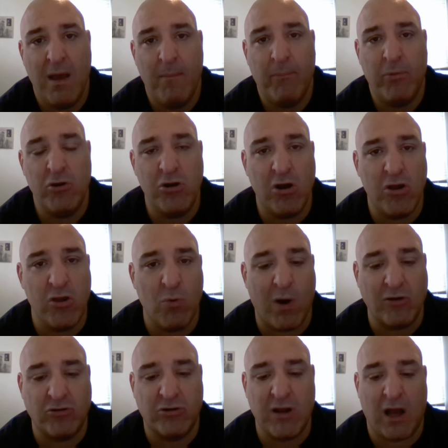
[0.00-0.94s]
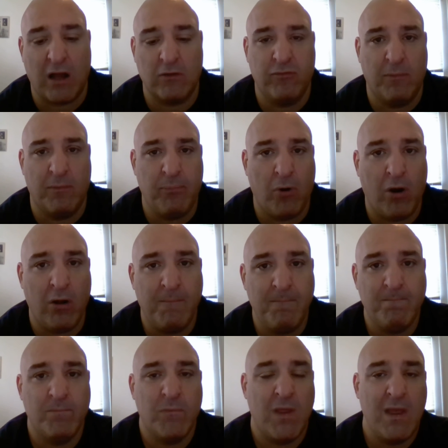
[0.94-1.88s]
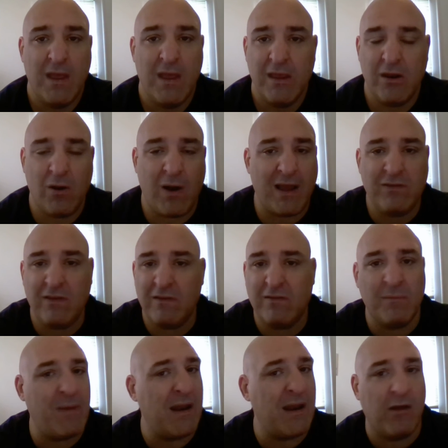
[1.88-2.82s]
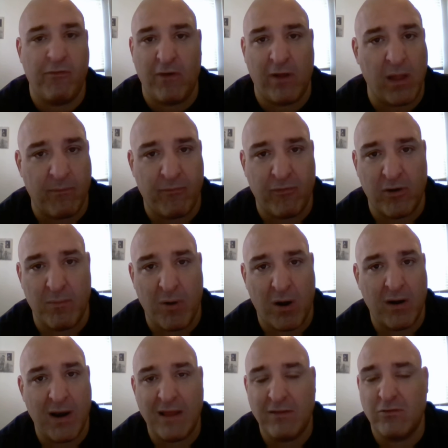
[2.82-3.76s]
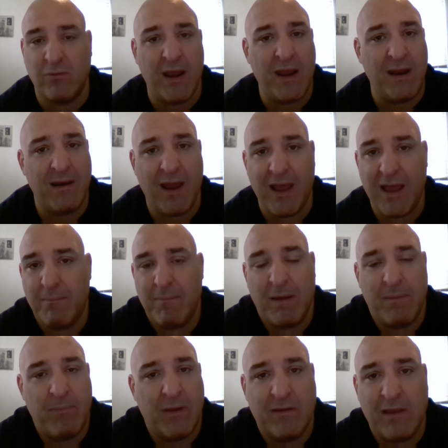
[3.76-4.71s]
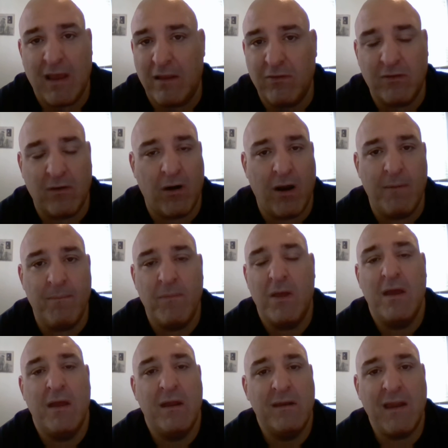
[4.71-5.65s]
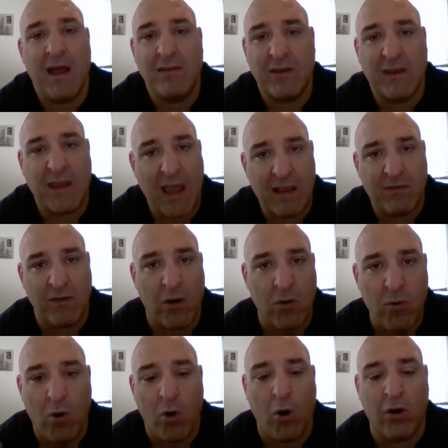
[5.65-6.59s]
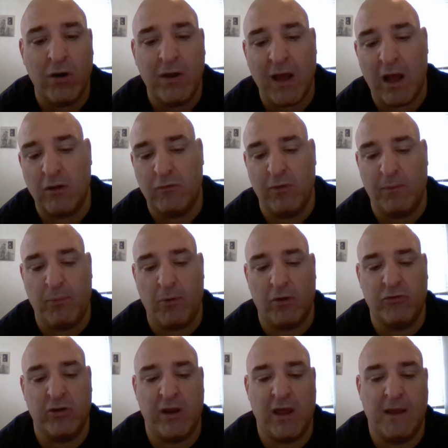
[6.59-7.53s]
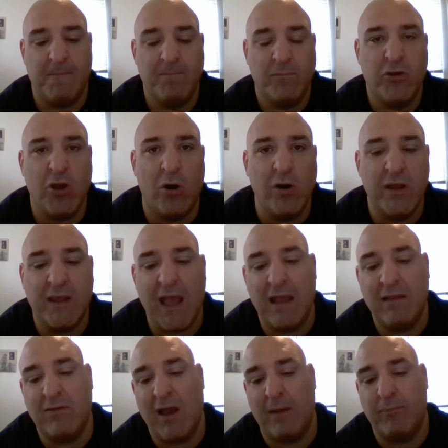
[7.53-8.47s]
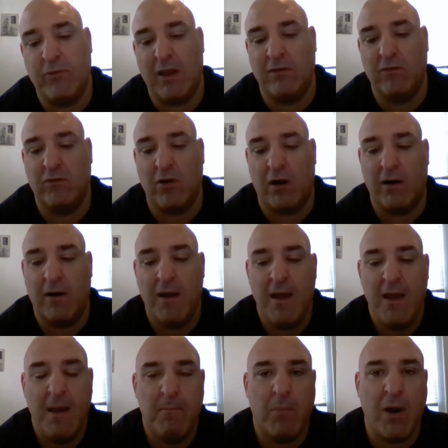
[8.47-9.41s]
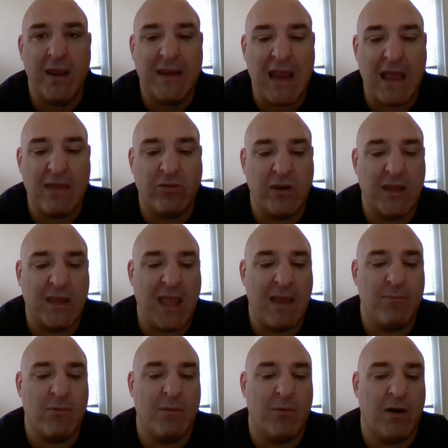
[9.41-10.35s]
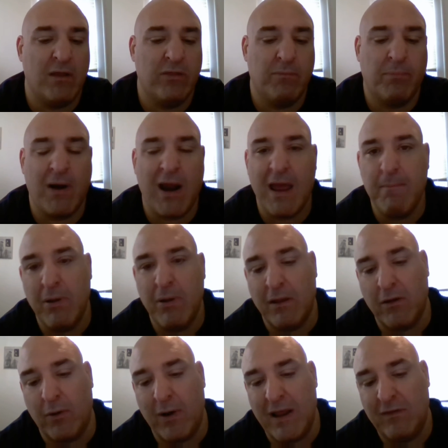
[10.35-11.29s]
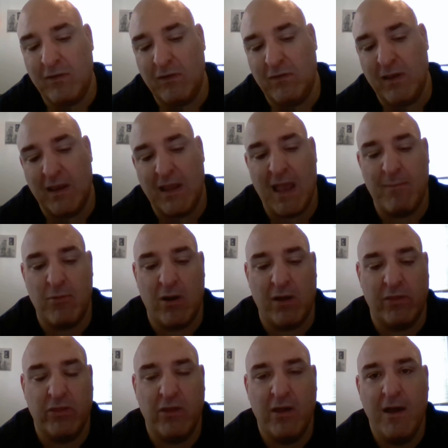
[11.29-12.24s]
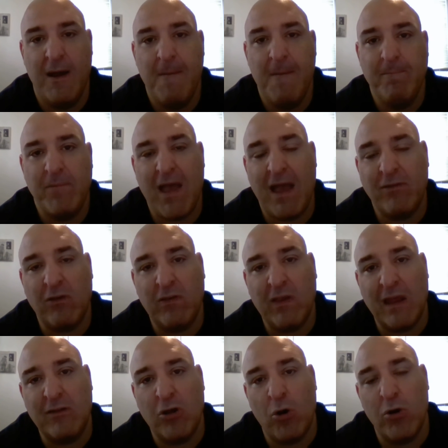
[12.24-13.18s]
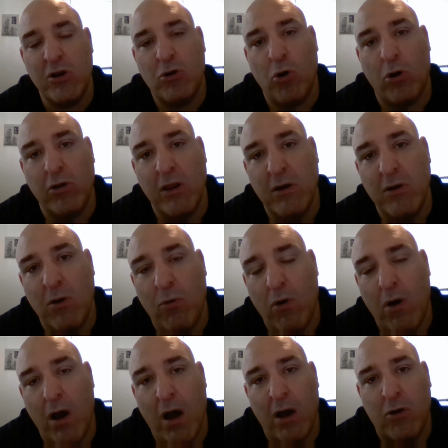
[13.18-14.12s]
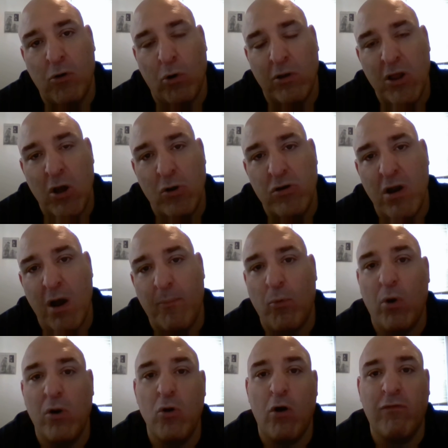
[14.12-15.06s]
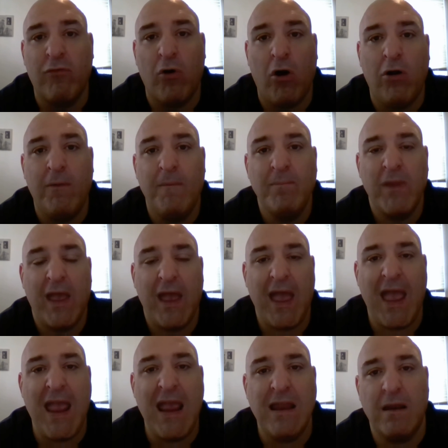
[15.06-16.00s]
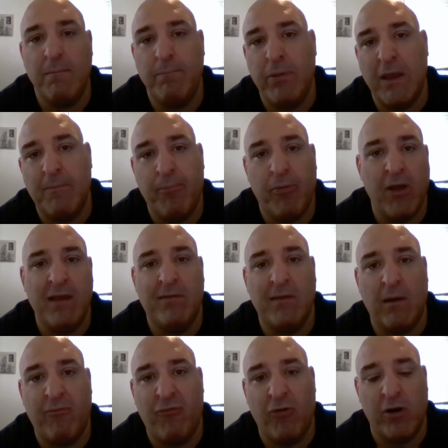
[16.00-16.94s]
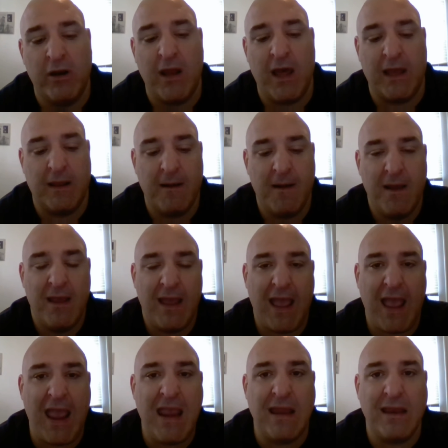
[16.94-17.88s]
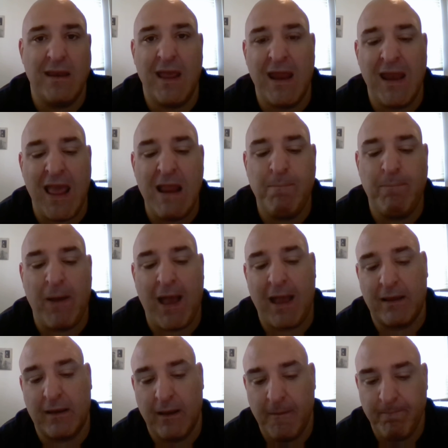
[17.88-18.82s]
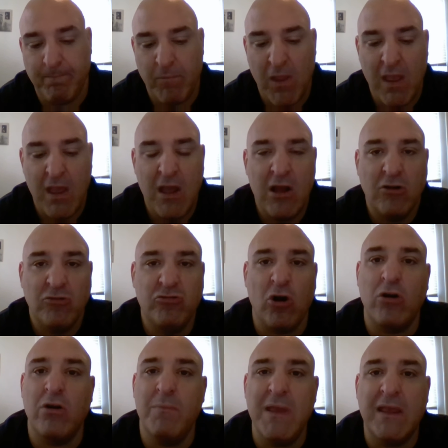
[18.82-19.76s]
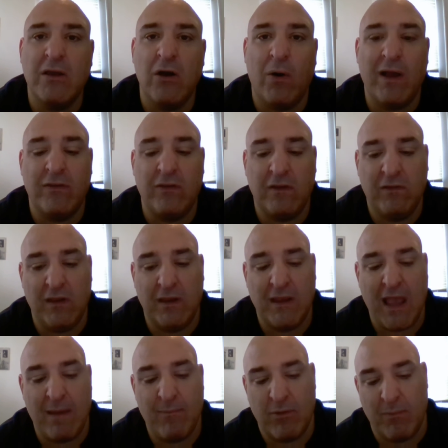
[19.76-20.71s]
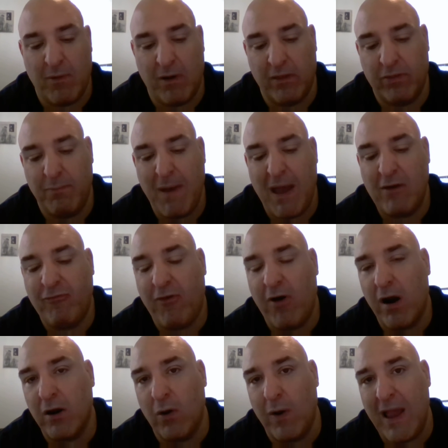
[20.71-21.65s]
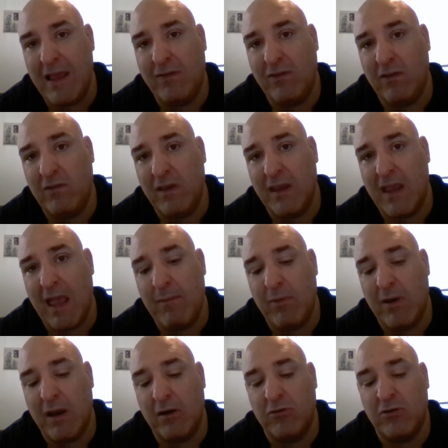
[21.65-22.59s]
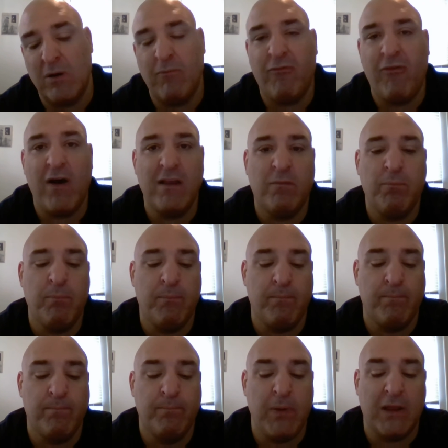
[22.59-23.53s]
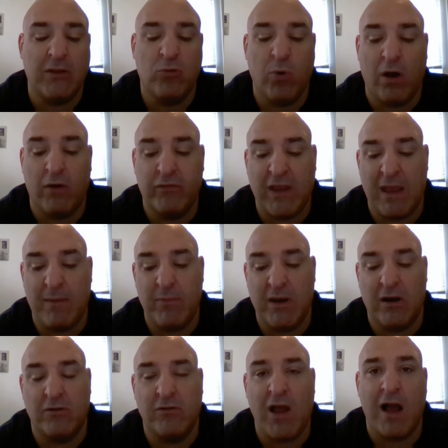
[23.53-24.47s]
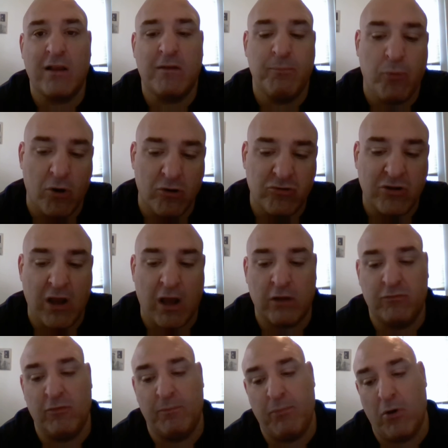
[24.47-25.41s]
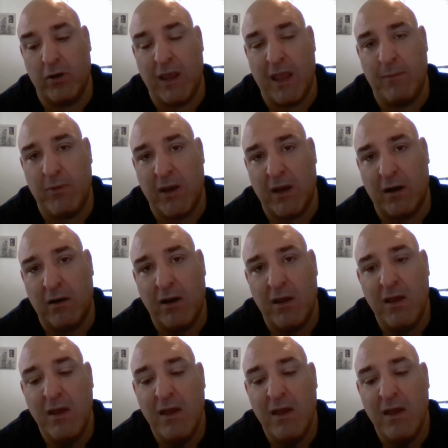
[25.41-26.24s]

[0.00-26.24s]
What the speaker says: But you know you want your college football. You know, I see some NFL up for tomorrow. That's great. I got my Big Ten star up. Not the case, though. All college football today. Tony K, top 10 star. Mike Anthony, game of the month. Ryan Bittler, ACC, game of the month. As I said, Tony Corleone, number one overall. Eight big plays up for today. Eight, an eight-pack. Joe D'Amico, SEC game of the month. Matt Fargo, ACC game of the year. Jim Feist, Big 12 game of the year. Dot Sports, college football game of the year.